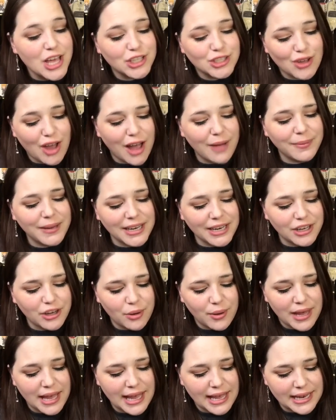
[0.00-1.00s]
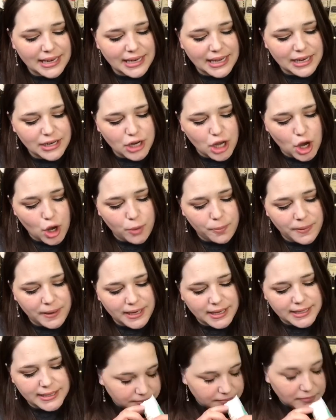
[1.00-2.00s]
So I'm gonna go ahead and open
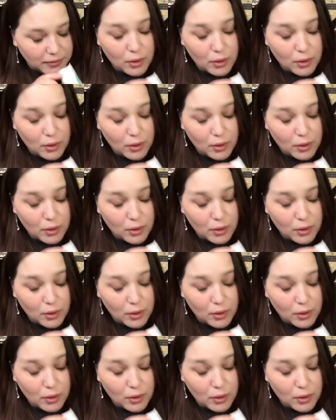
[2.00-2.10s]
it.